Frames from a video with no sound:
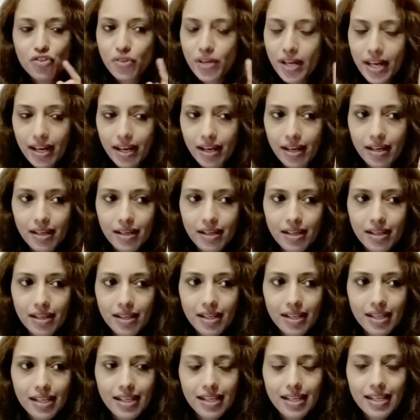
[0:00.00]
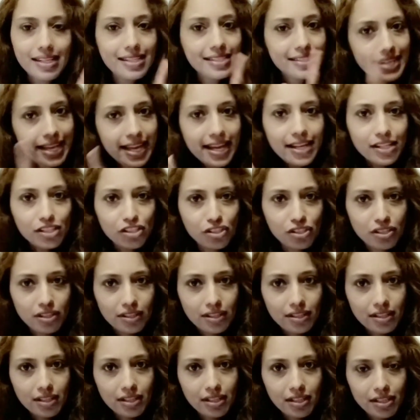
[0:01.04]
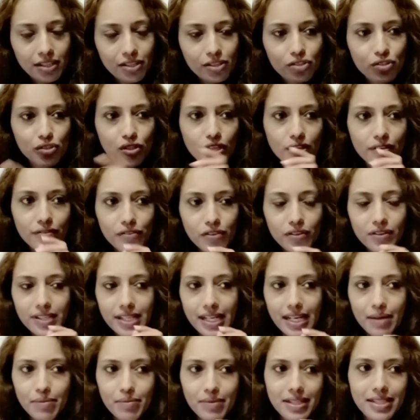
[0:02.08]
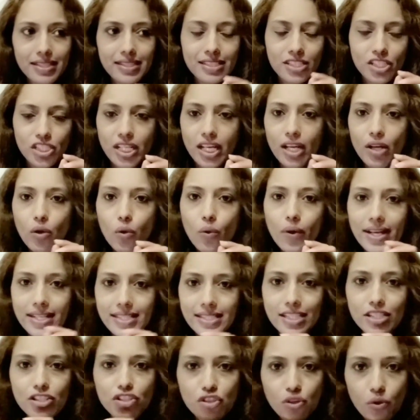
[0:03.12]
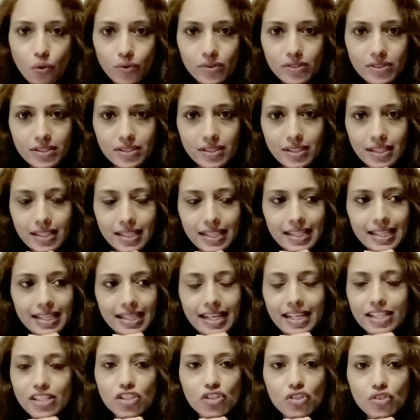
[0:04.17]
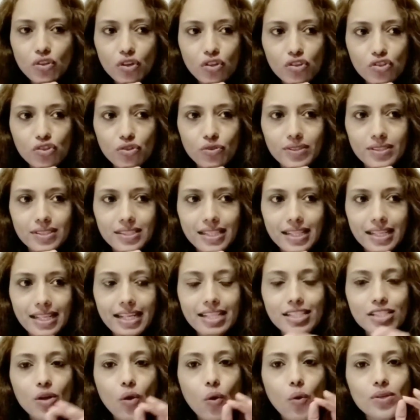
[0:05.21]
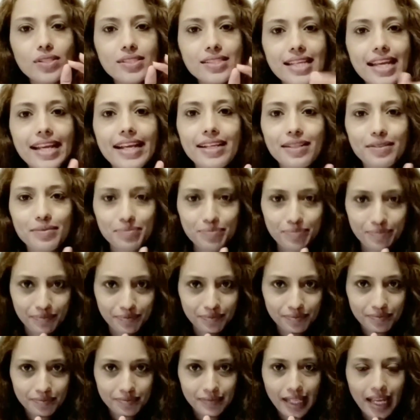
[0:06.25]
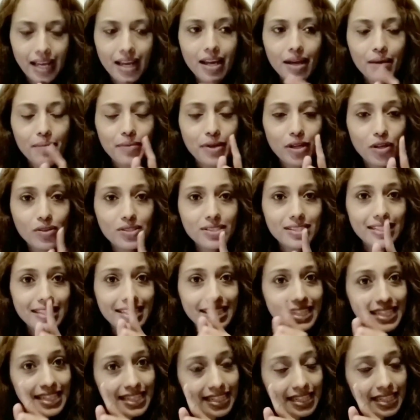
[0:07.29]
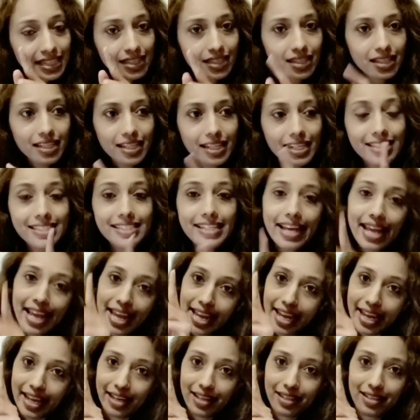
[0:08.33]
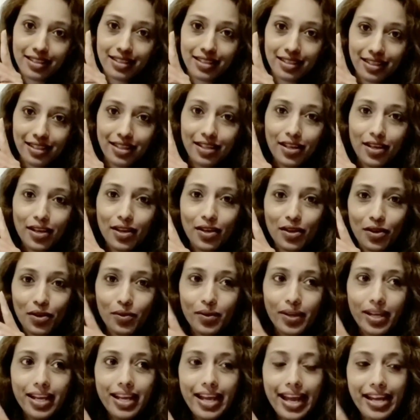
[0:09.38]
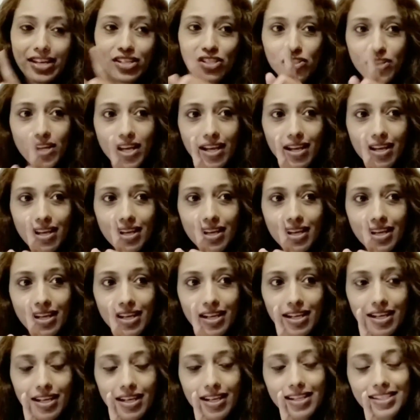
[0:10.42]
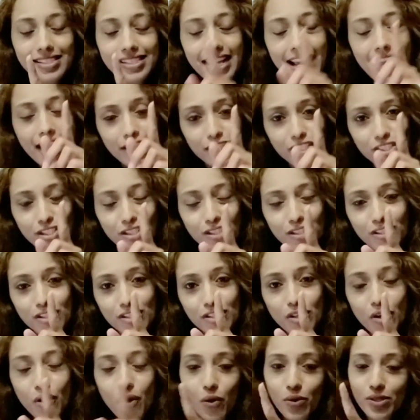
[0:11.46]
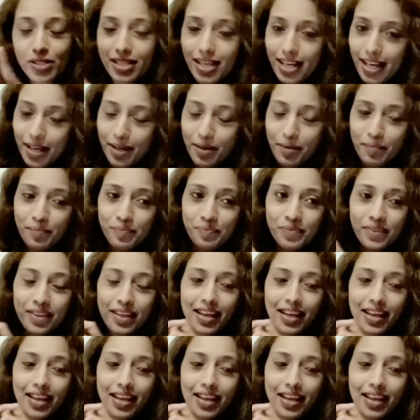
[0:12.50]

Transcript: J is H. So if your name is J-O-S-E, Jos, it's not Jos, it's Jose. Because E is A, okay, and J is H, so Jose.